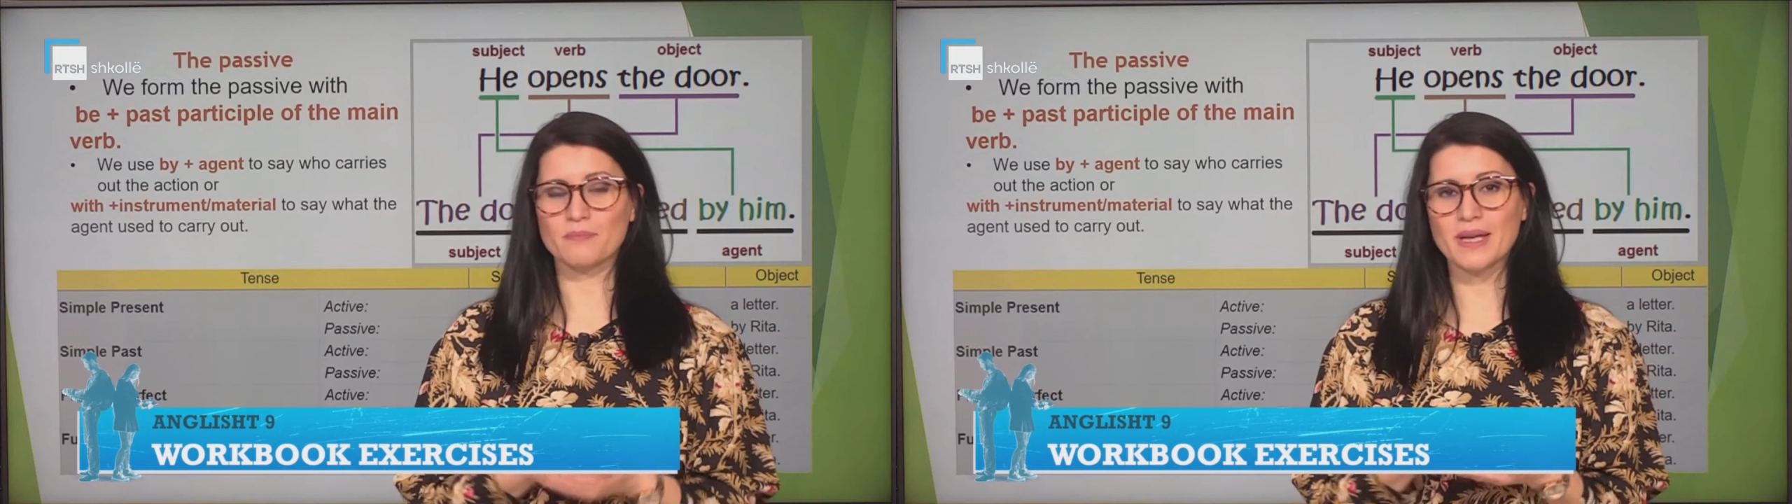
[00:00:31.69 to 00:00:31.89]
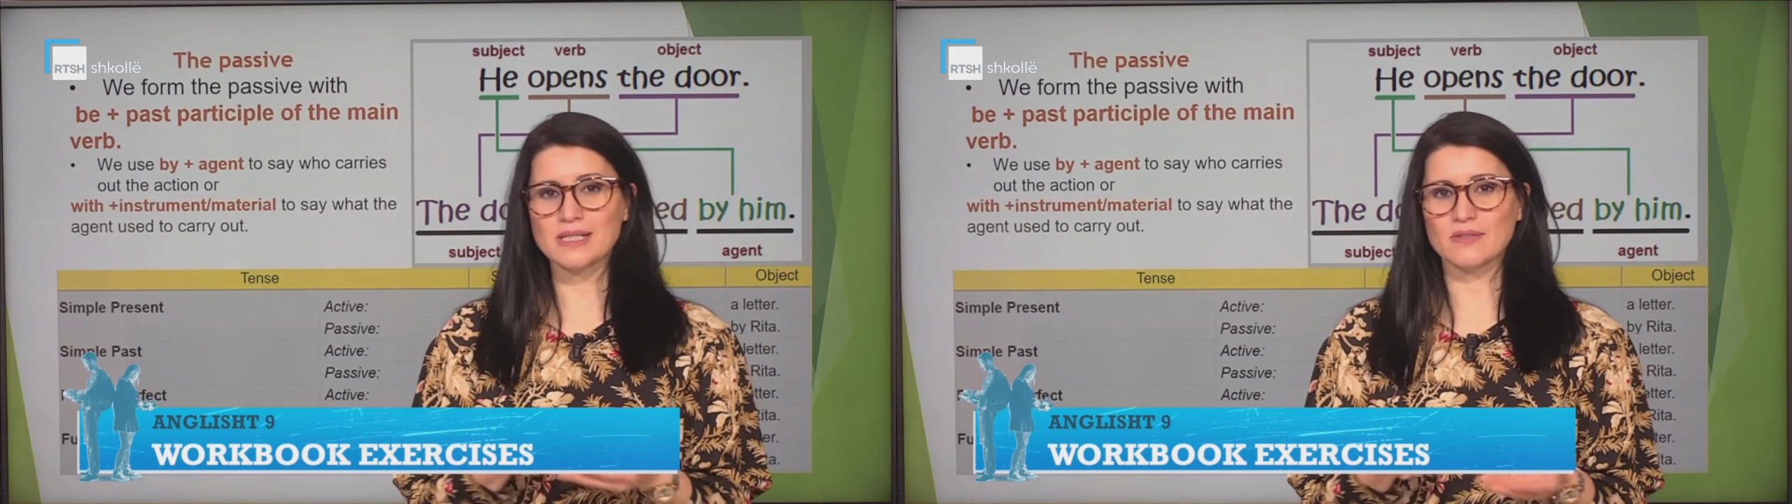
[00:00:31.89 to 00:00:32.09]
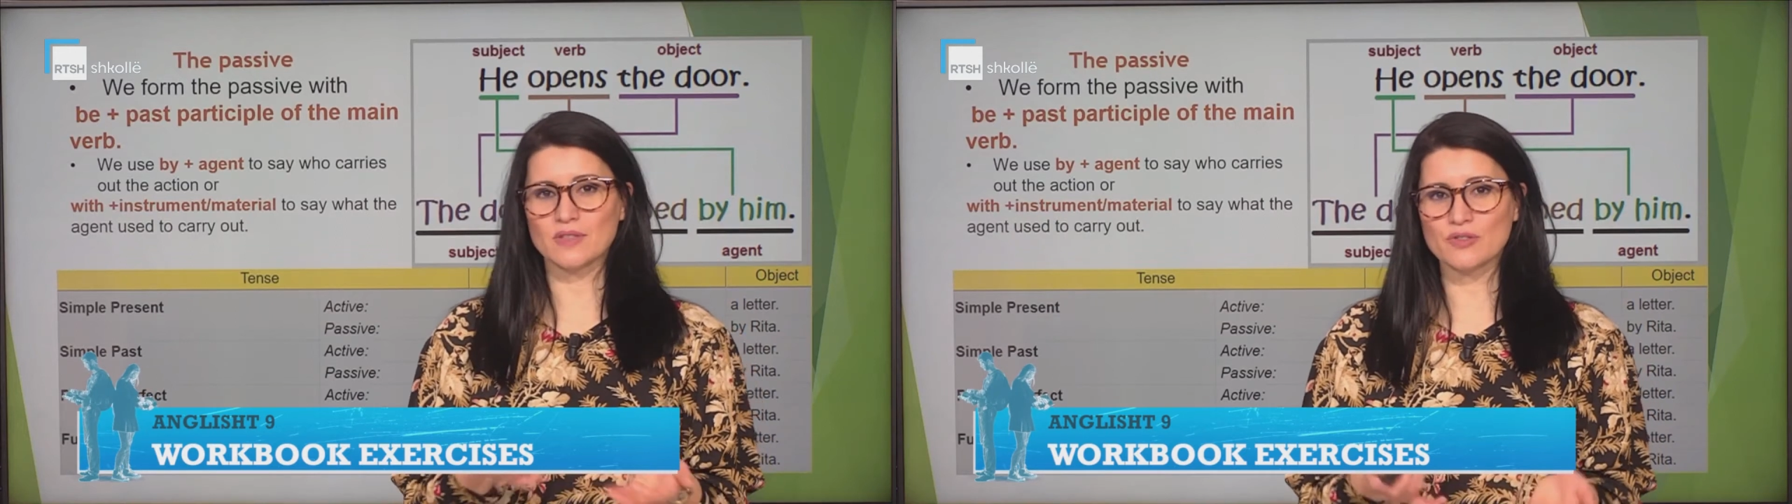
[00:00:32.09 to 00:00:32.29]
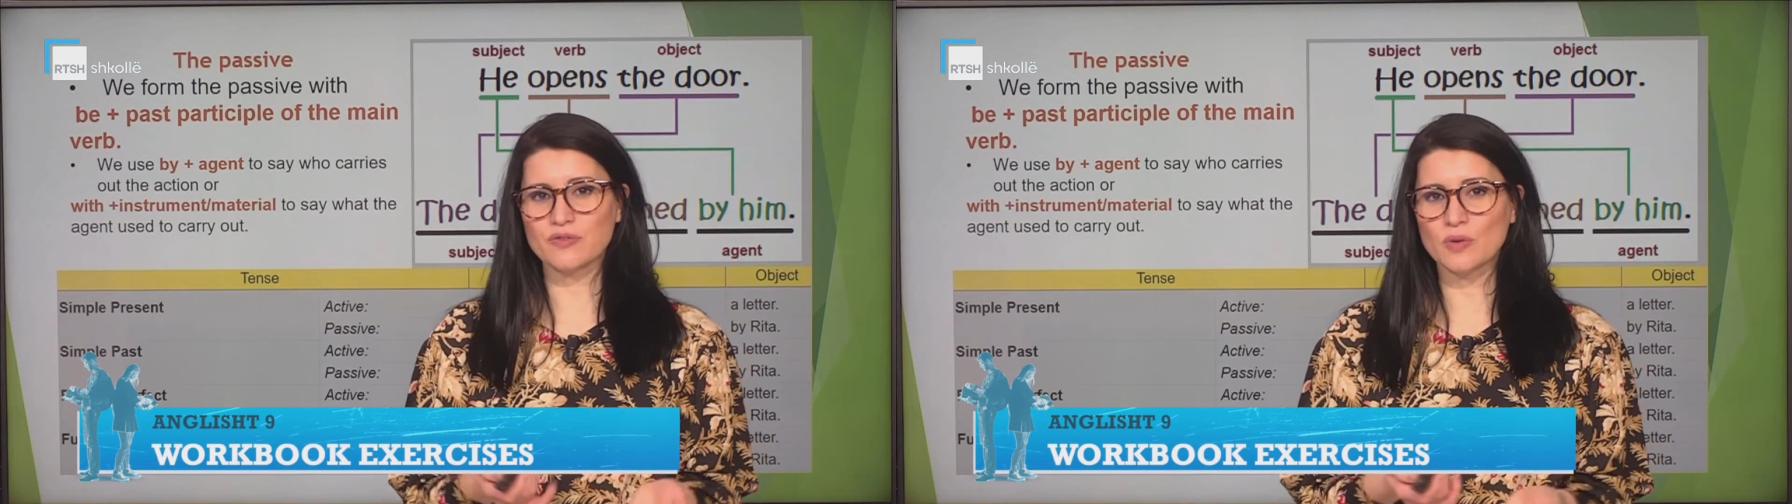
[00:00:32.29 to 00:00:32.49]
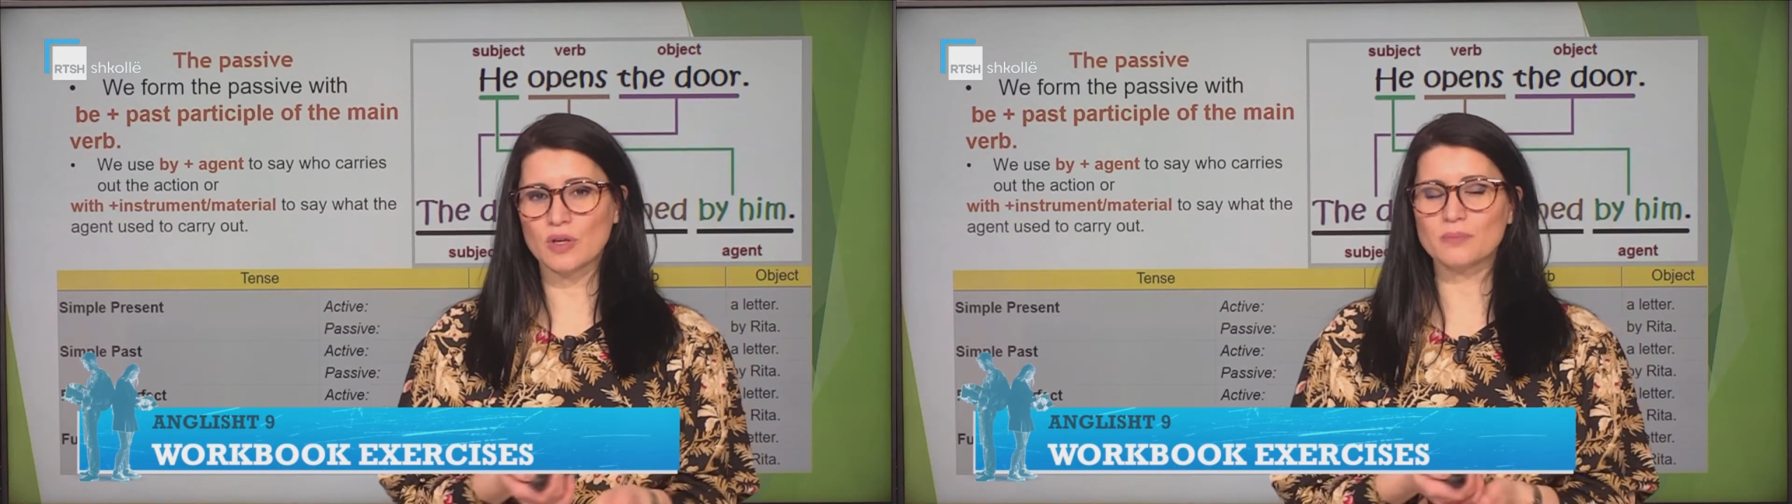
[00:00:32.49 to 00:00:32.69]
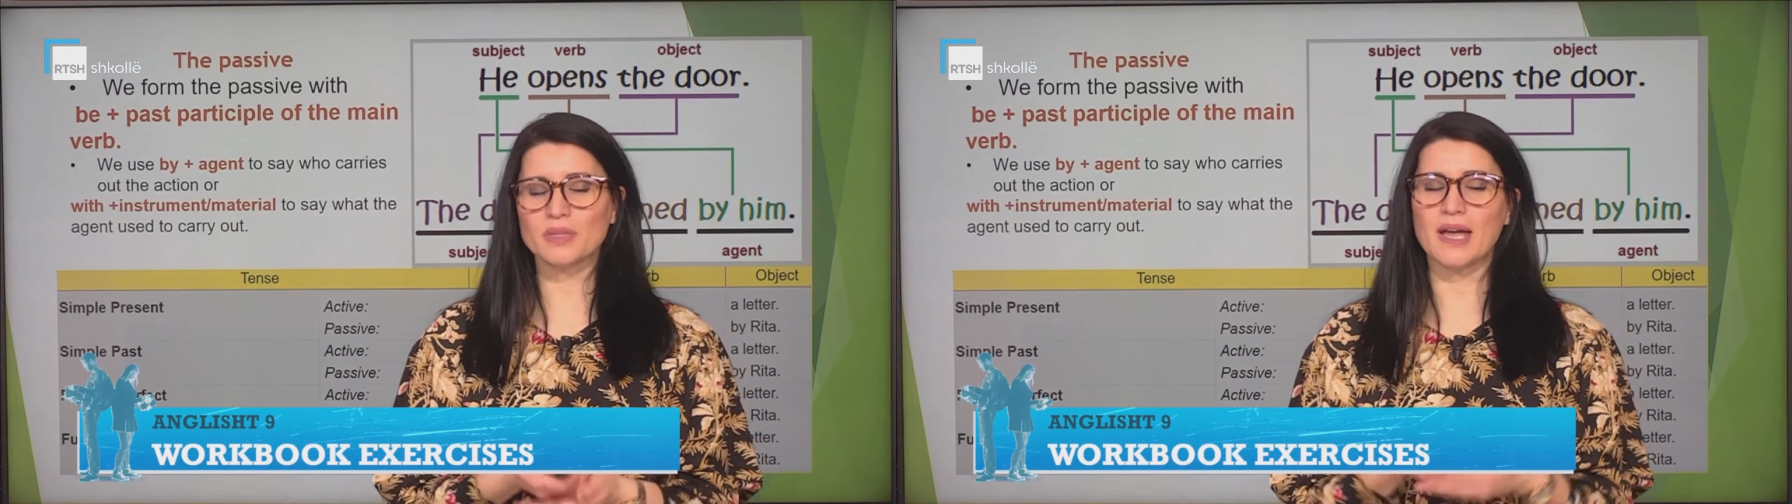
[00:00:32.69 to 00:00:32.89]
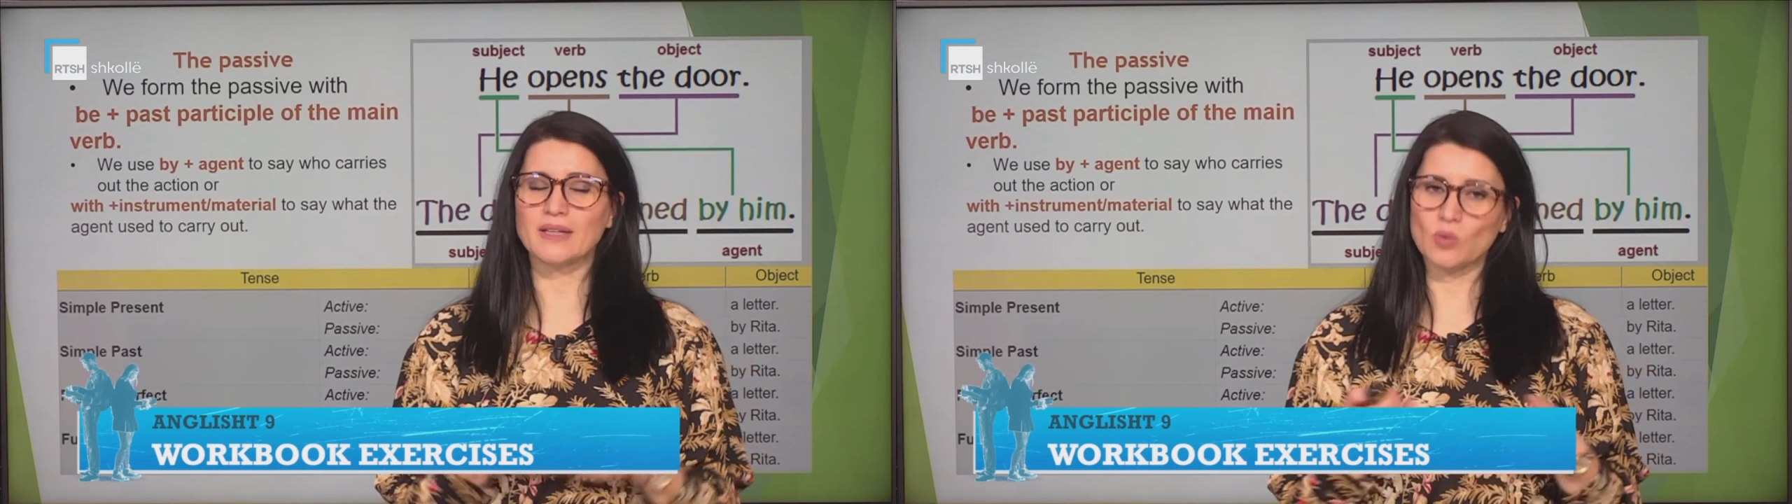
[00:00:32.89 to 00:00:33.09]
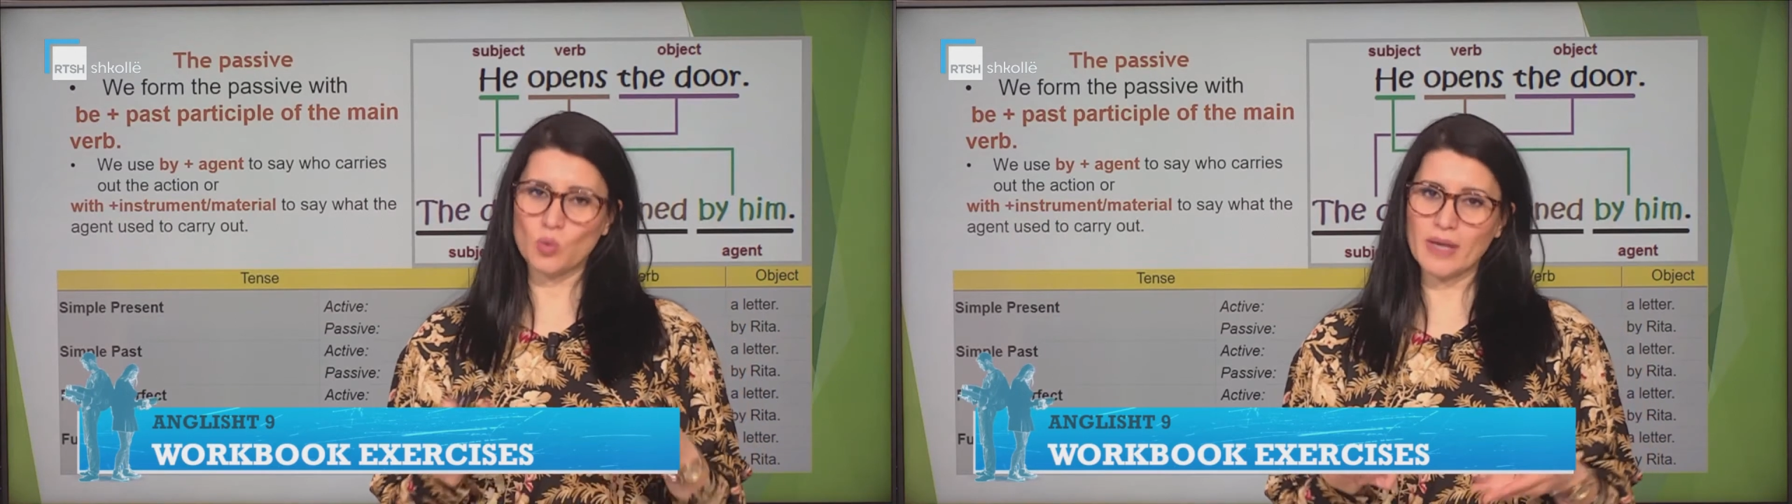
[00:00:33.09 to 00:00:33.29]
passive is formed and
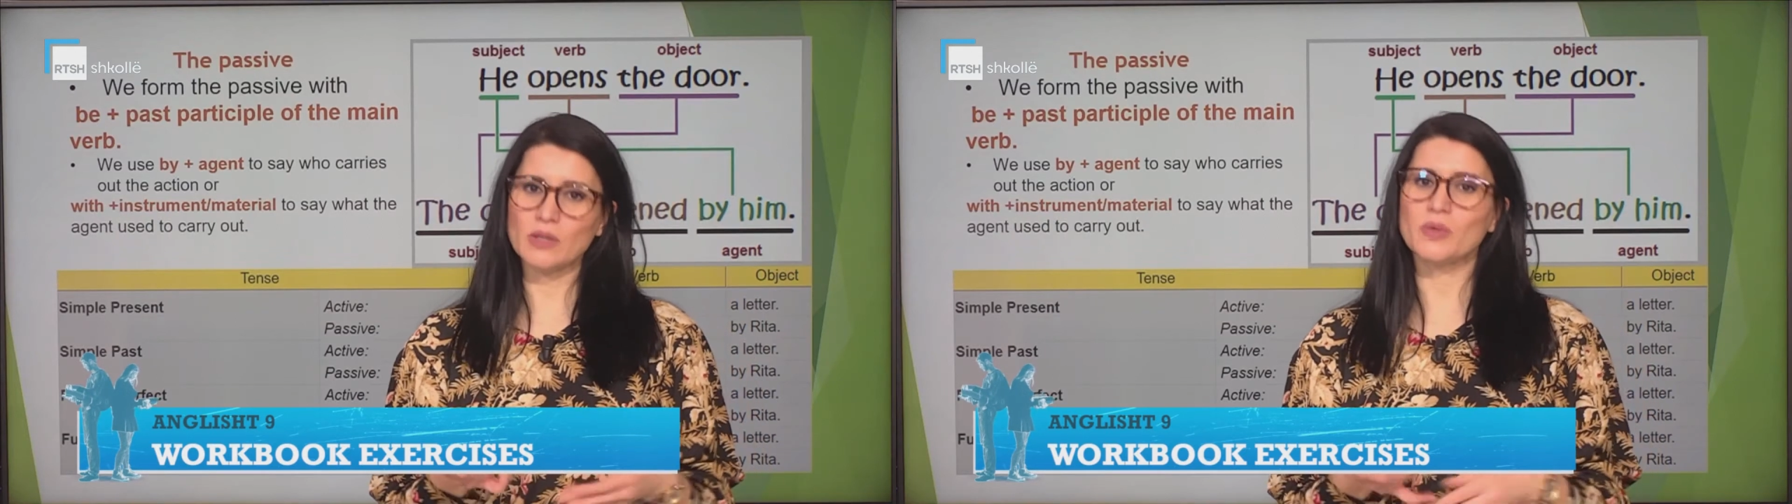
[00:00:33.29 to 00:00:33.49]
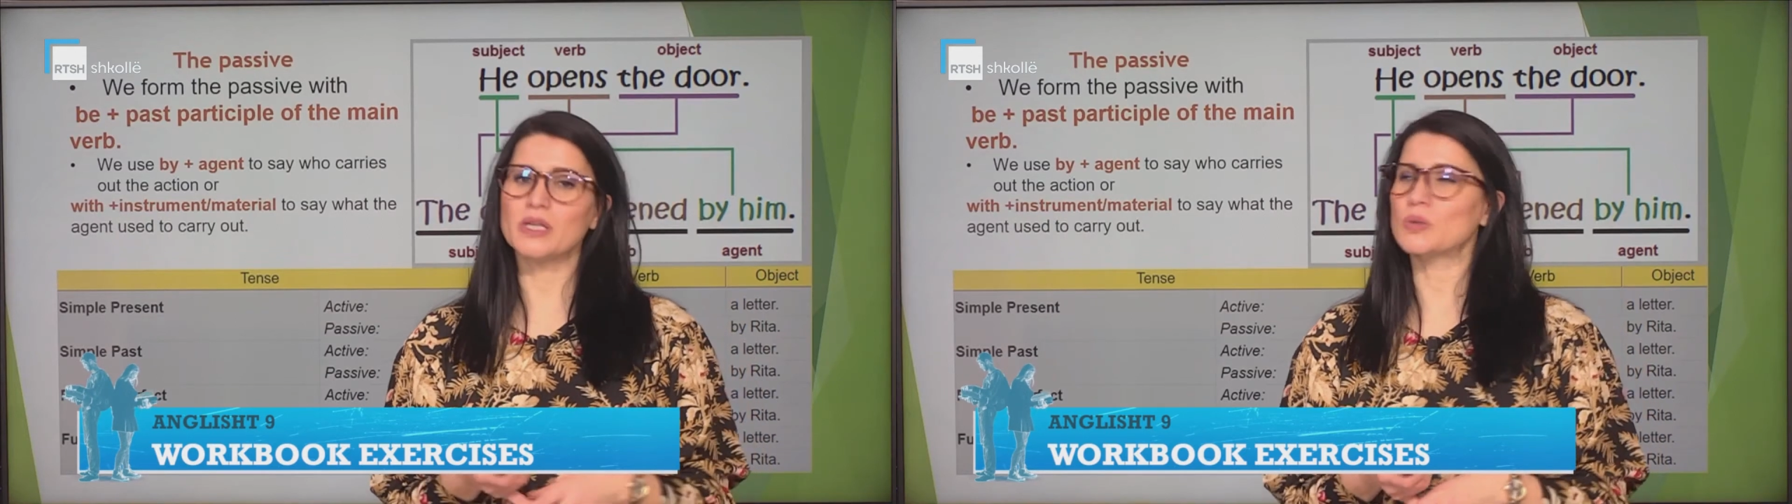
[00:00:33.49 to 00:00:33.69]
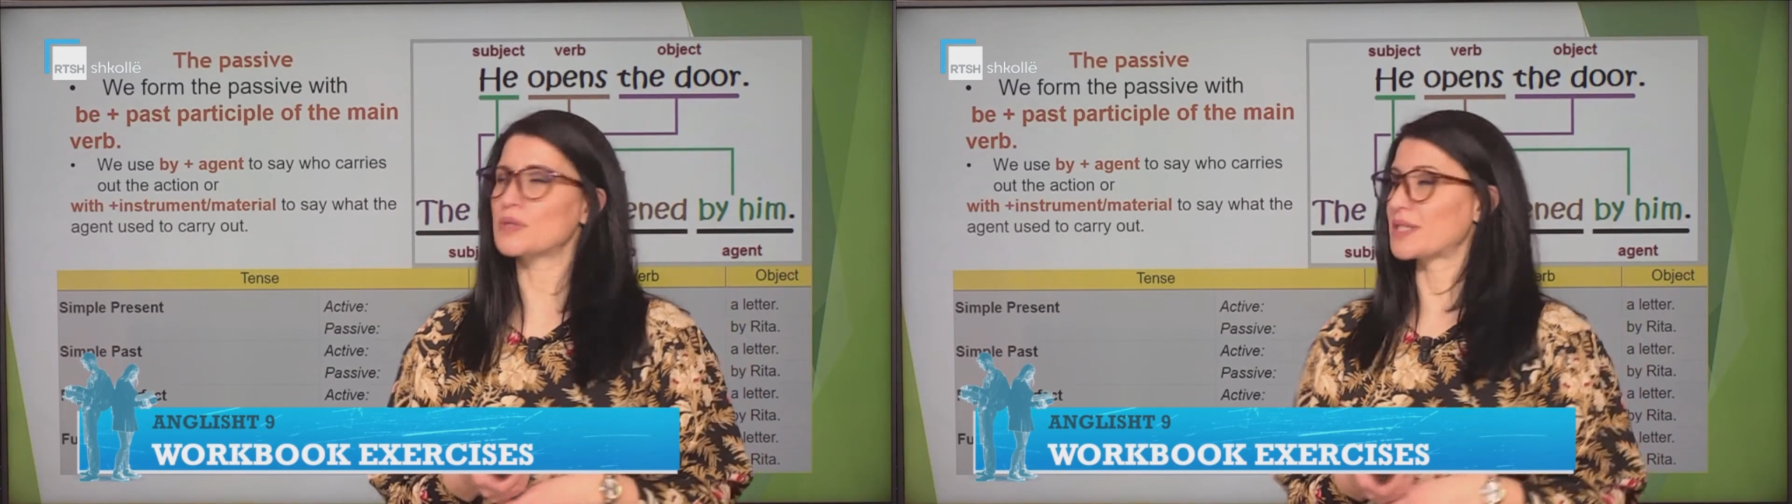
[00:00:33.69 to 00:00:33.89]
when we use